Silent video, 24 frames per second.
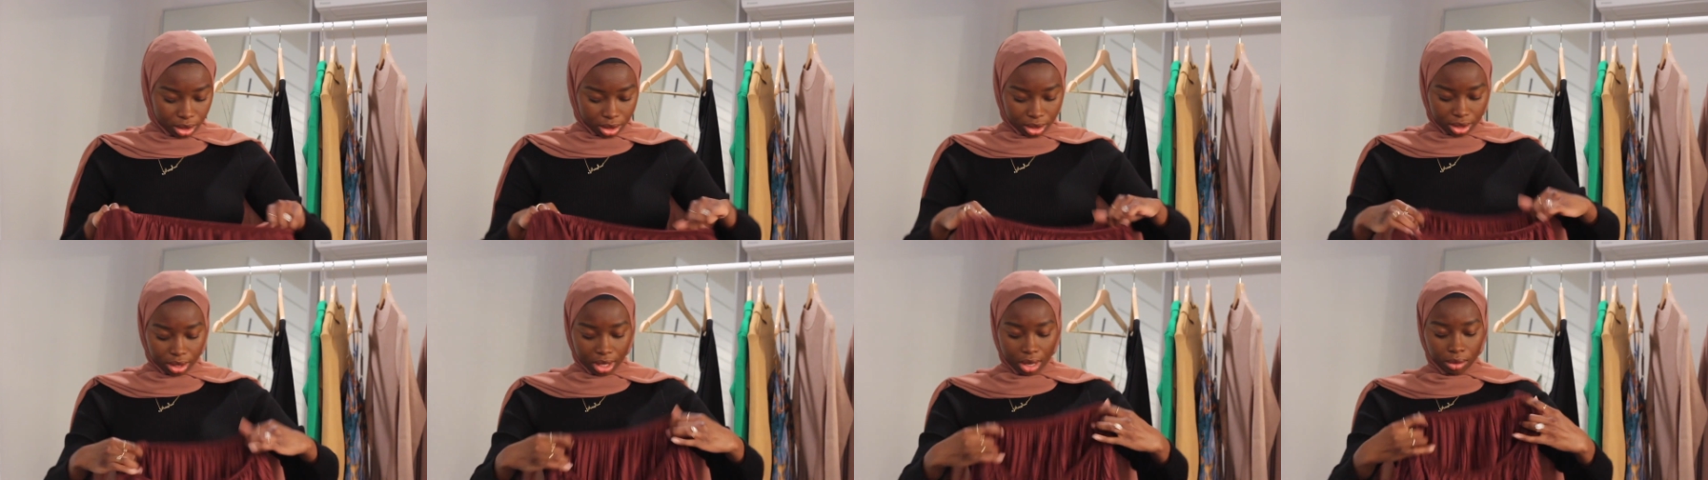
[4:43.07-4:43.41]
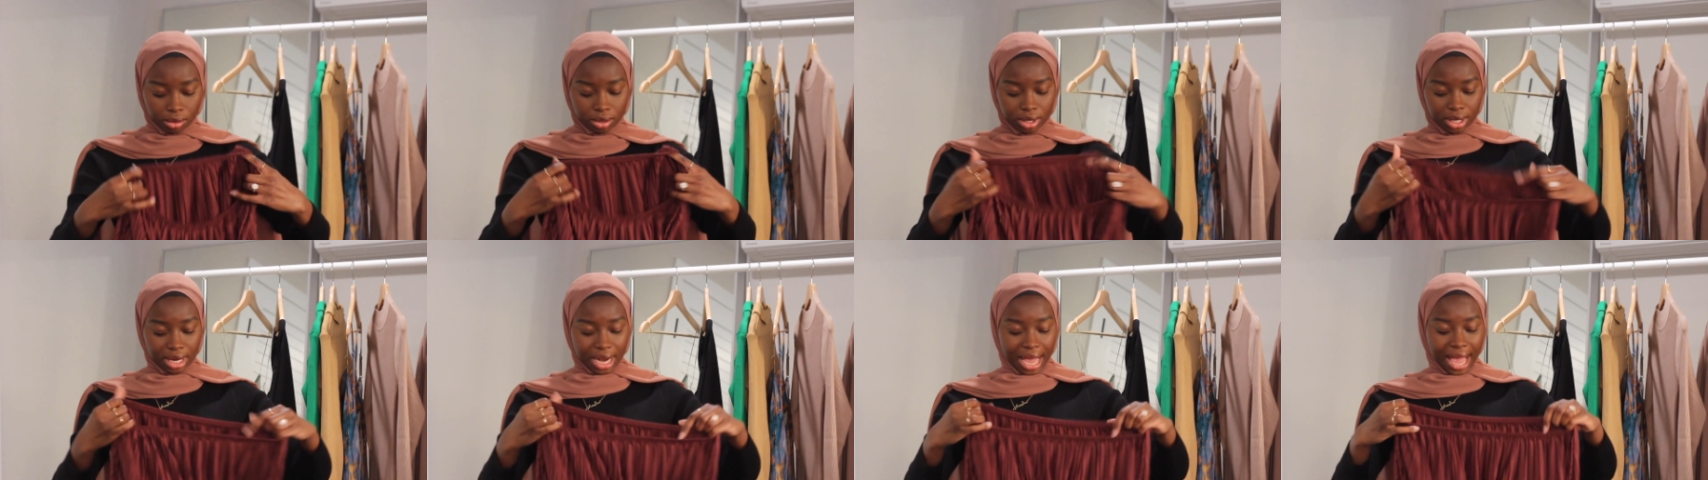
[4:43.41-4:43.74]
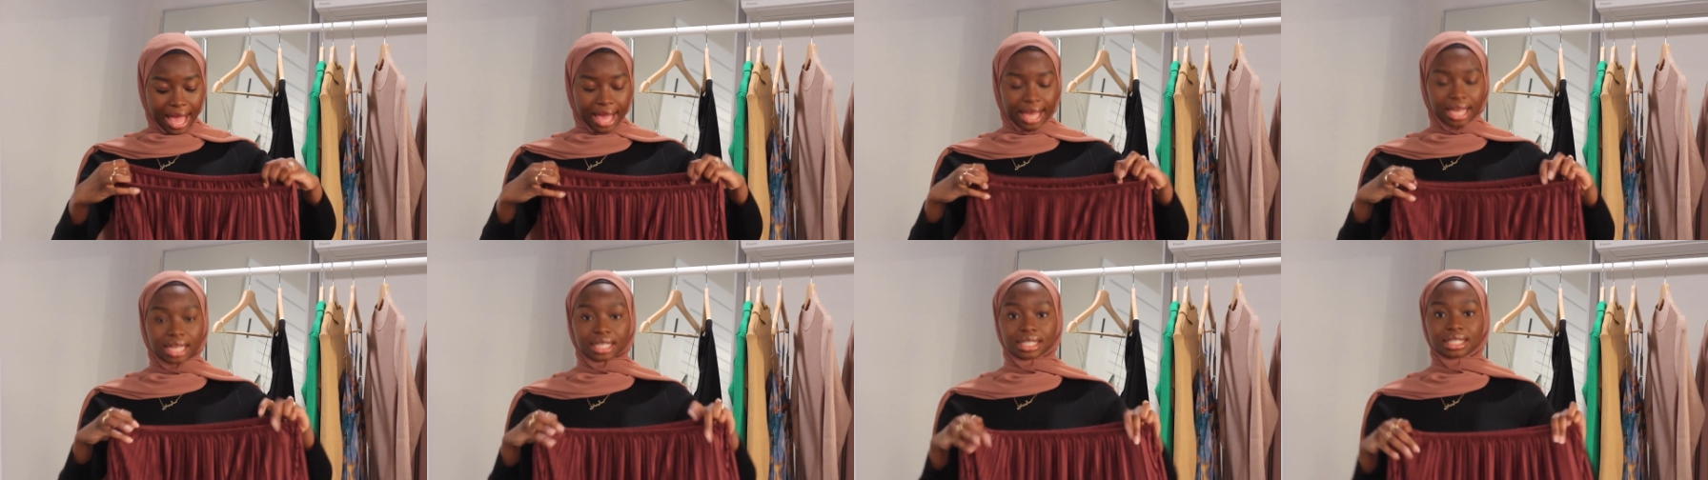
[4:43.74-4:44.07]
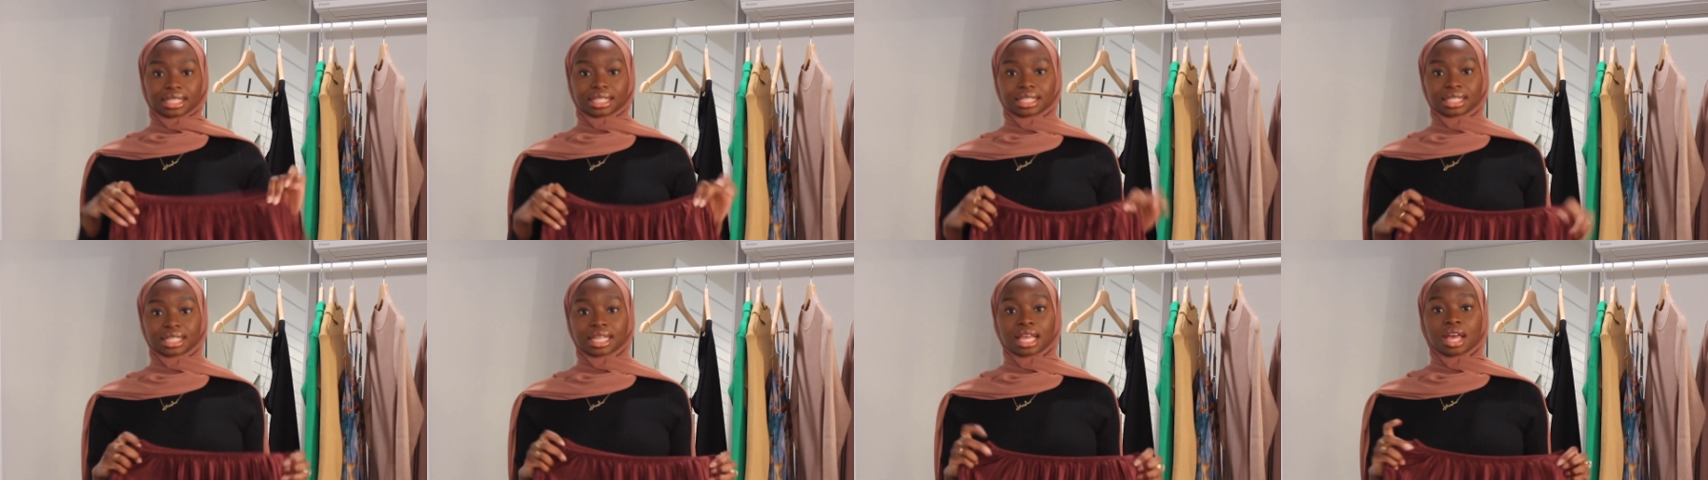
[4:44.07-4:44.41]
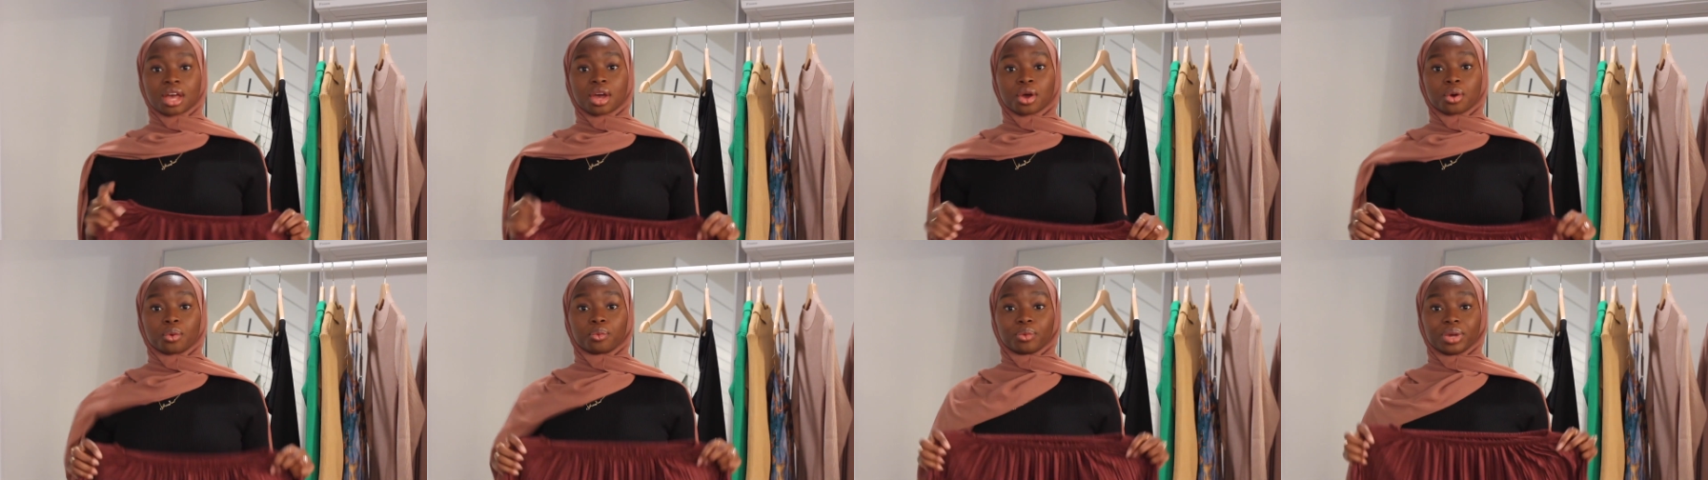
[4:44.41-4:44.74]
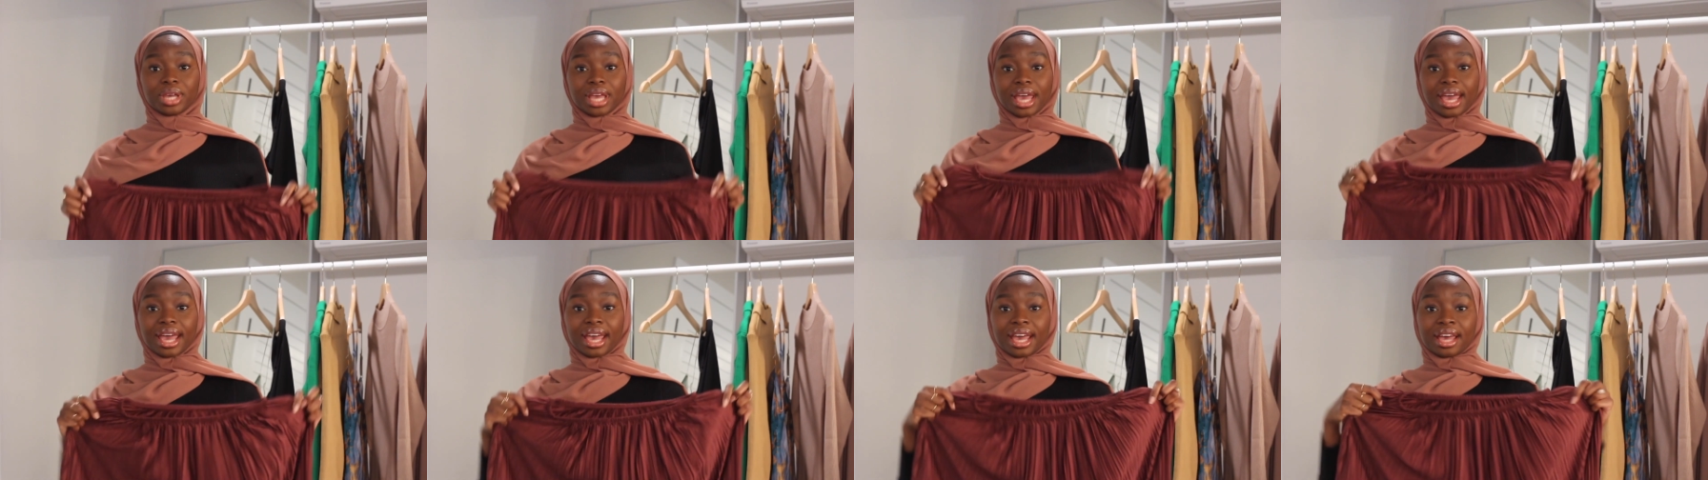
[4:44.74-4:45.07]
So next we
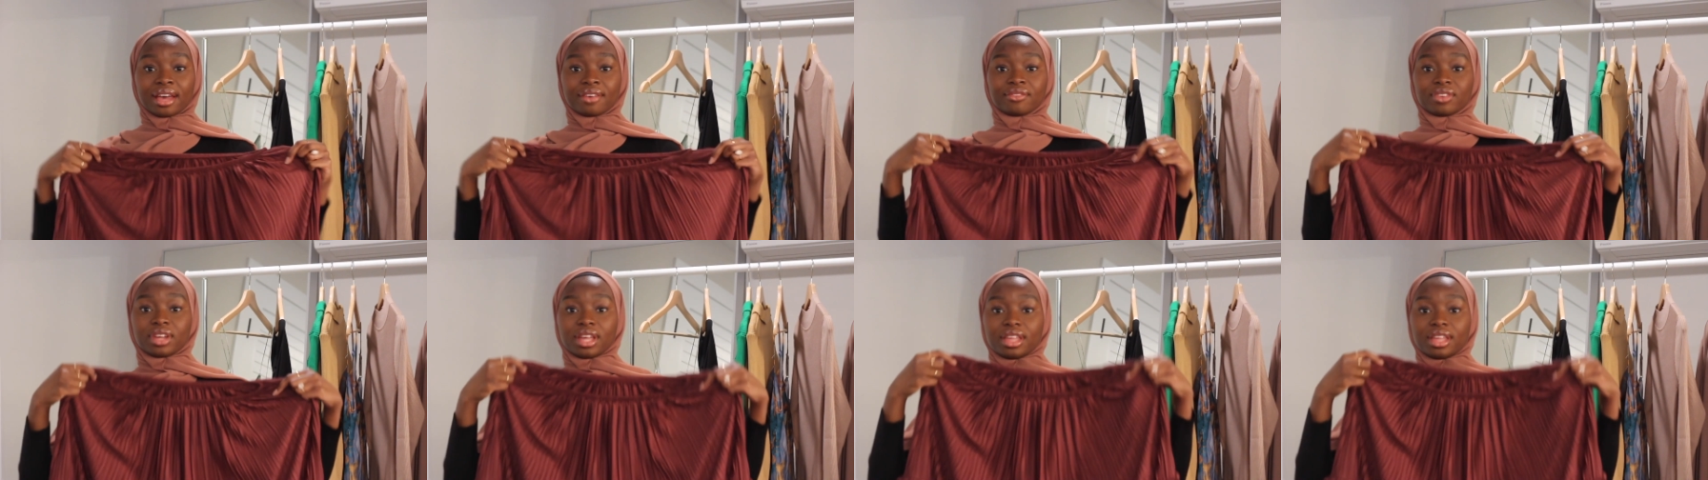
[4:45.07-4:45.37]
have